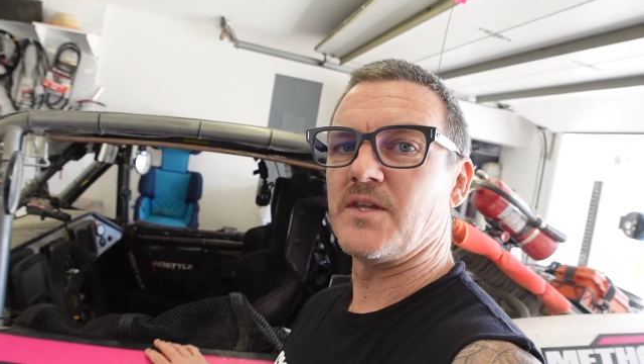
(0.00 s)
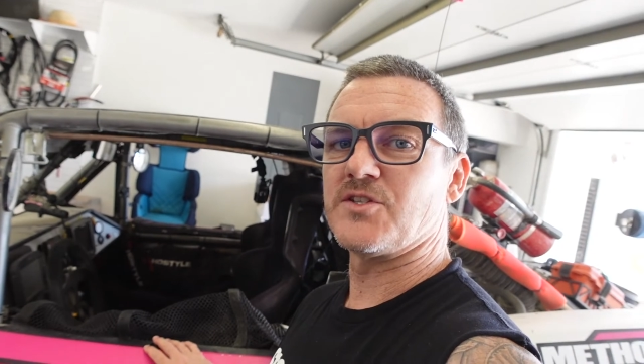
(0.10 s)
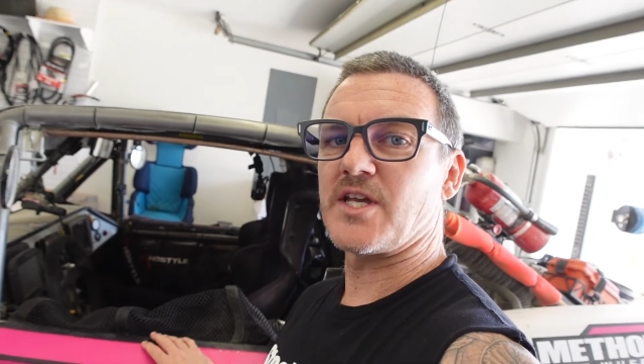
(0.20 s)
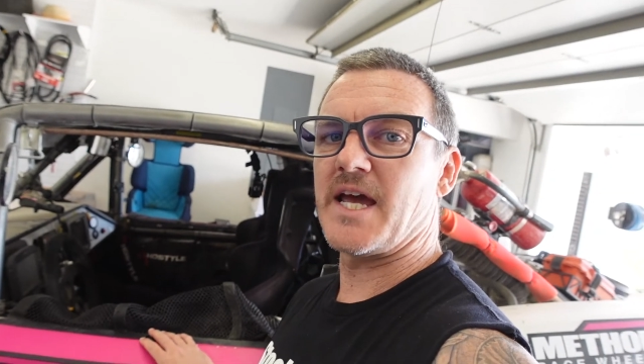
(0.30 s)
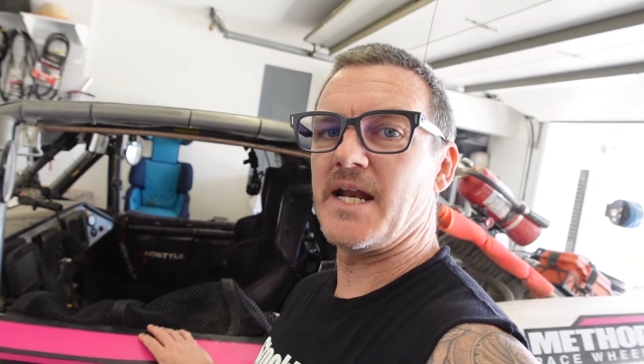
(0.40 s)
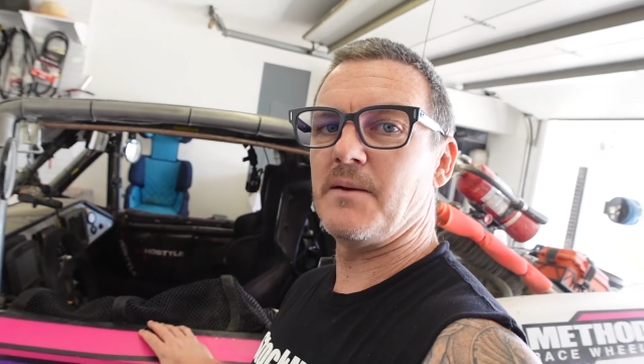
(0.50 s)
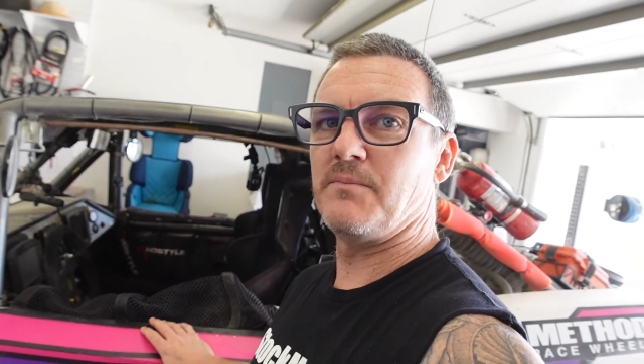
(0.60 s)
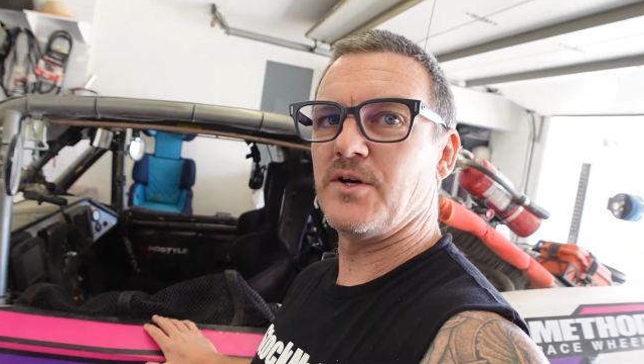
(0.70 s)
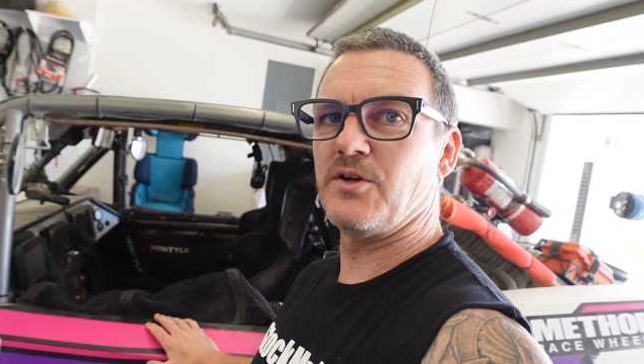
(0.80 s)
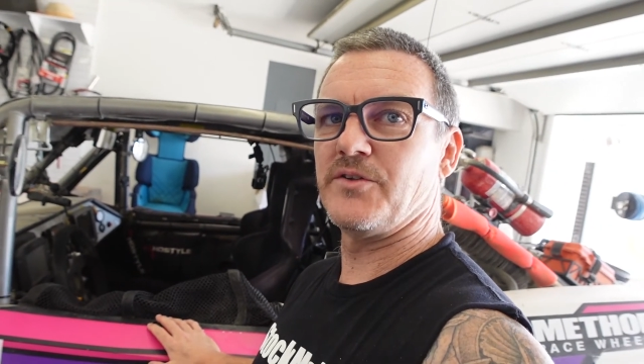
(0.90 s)
this
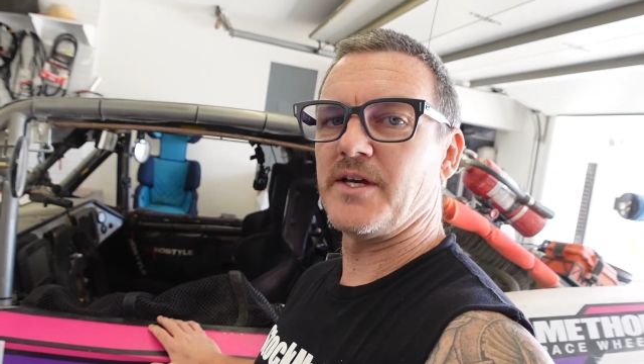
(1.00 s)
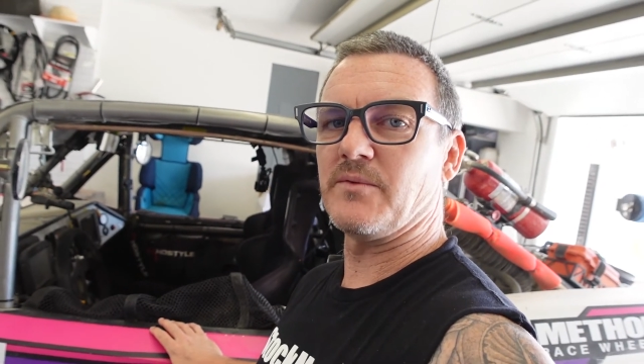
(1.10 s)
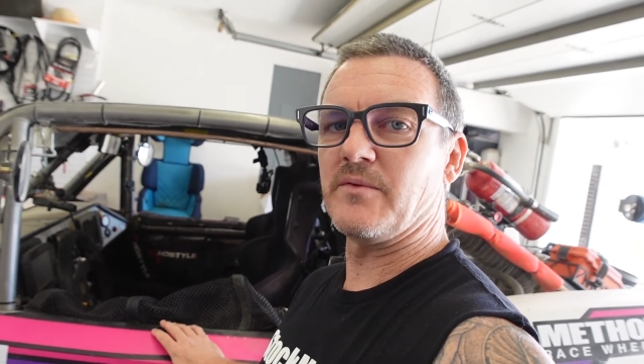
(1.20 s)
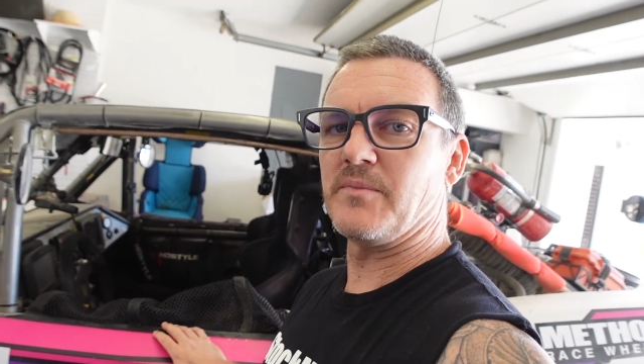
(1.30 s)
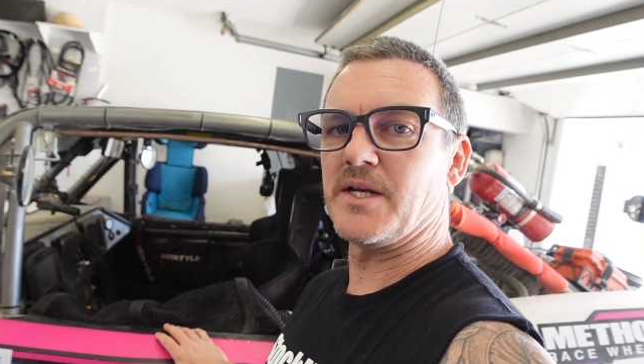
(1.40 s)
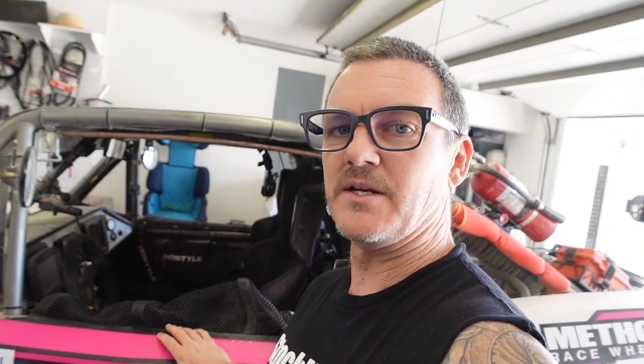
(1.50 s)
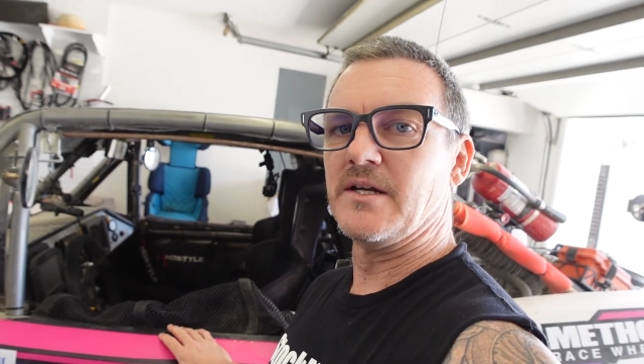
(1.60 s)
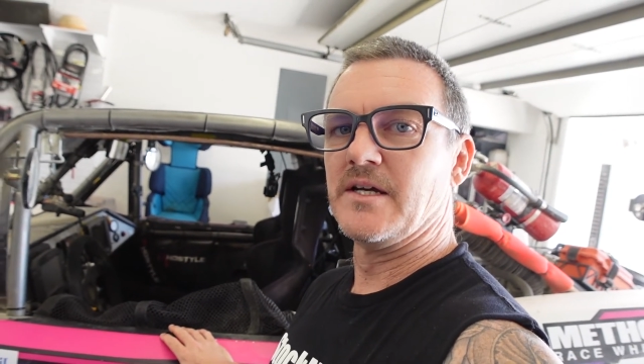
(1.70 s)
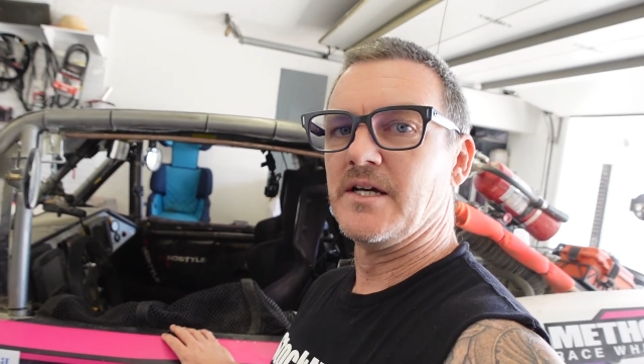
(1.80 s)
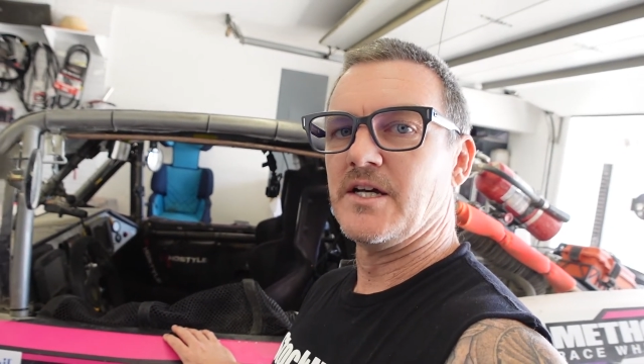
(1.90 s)
Can-Am build that we've
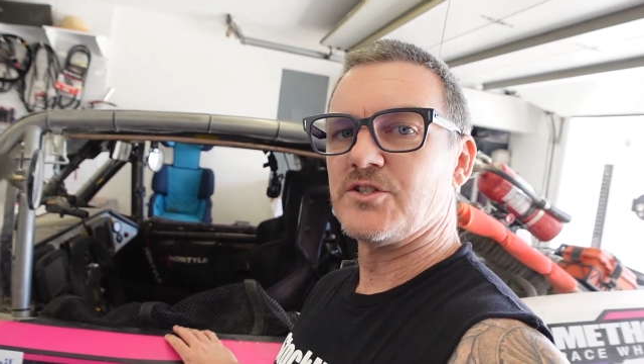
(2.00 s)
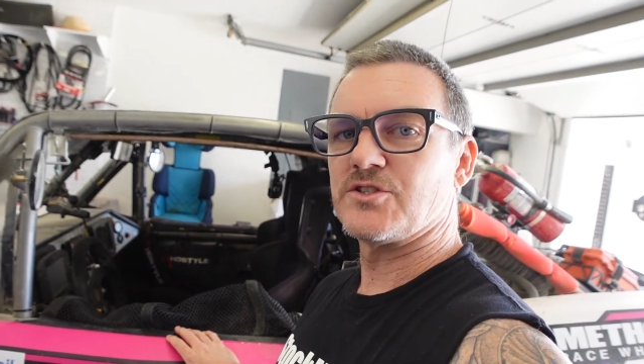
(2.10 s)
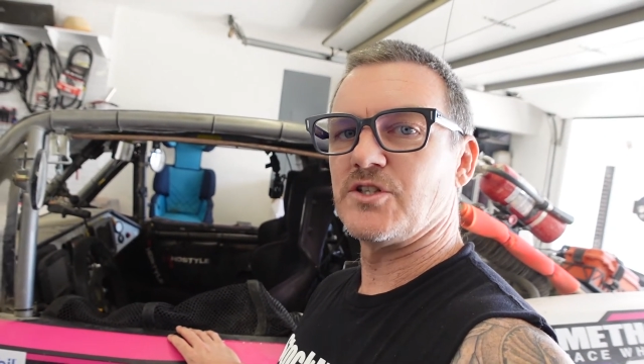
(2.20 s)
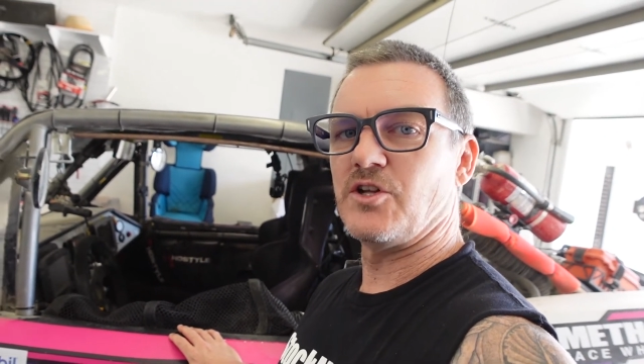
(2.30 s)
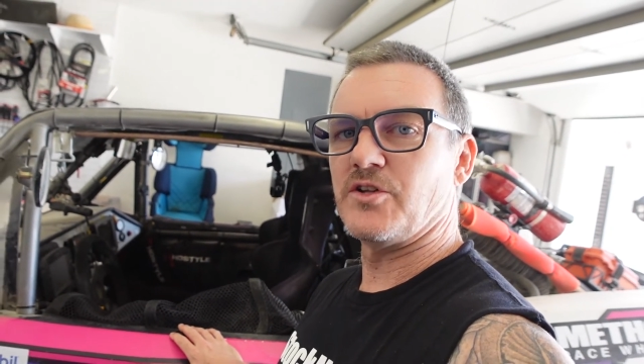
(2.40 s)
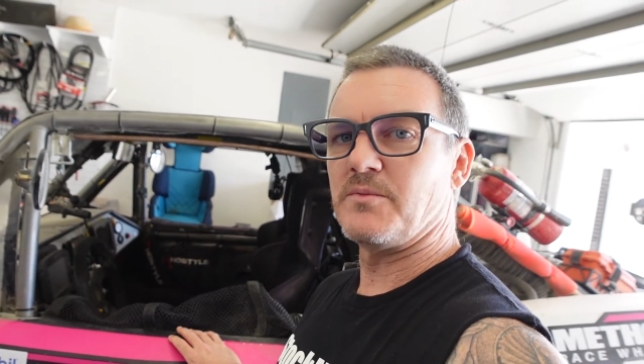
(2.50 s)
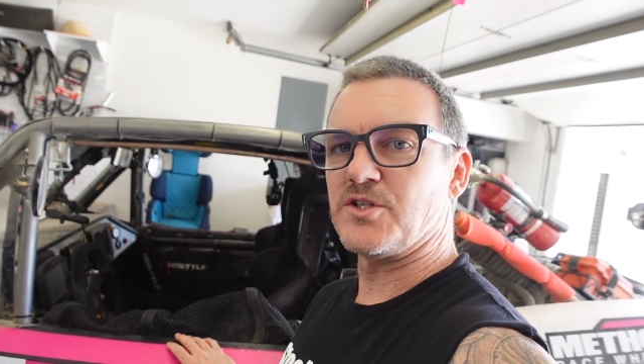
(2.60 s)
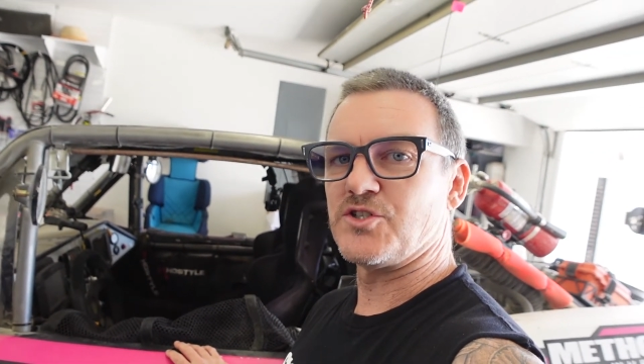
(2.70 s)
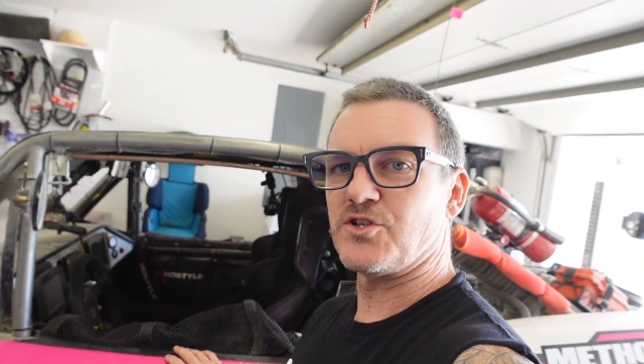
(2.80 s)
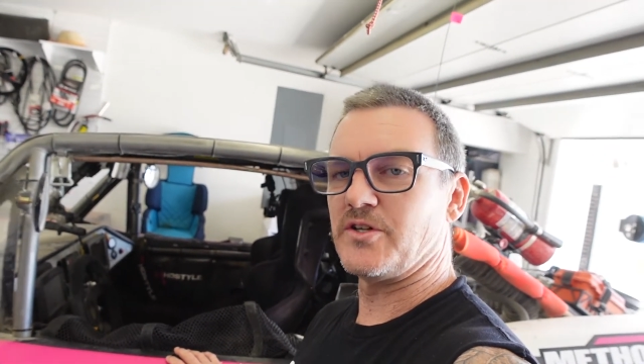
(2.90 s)
been slowly
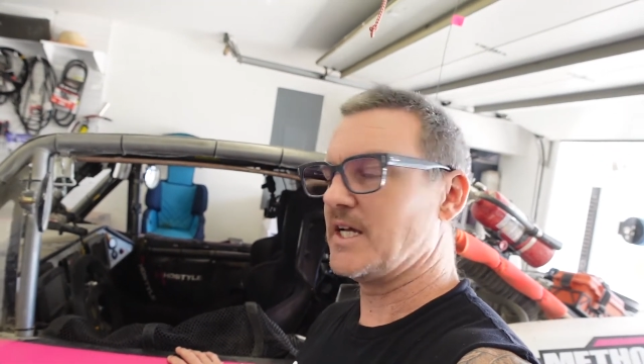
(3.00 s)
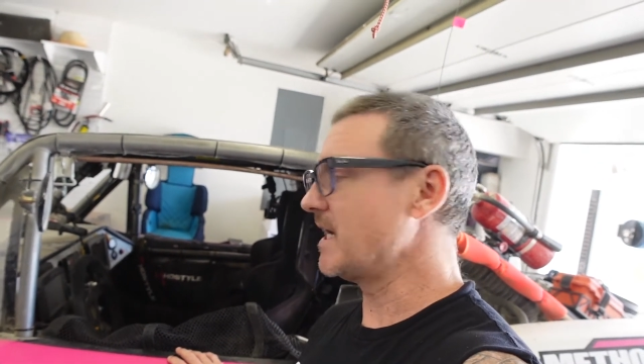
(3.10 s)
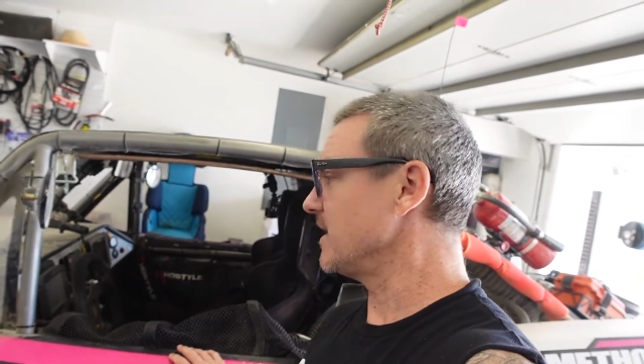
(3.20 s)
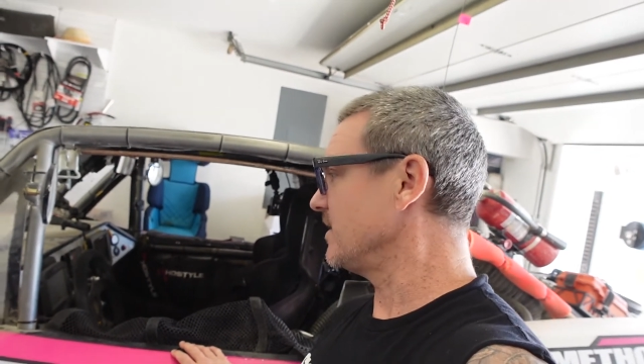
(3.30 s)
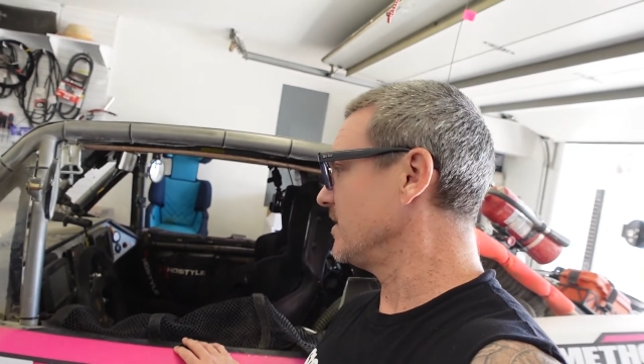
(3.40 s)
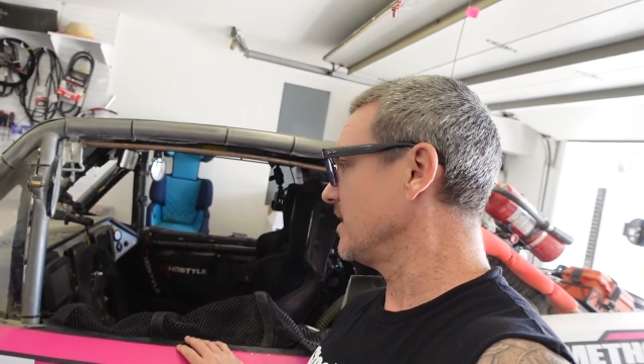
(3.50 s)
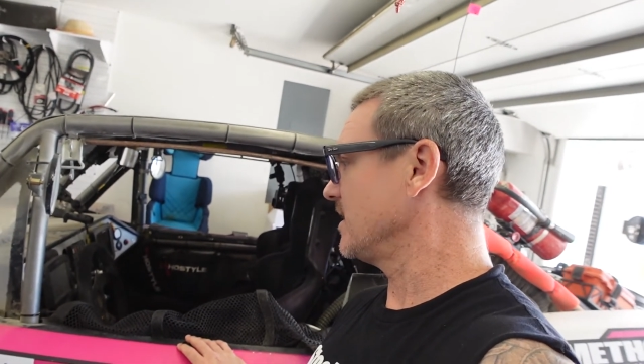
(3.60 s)
but surely getting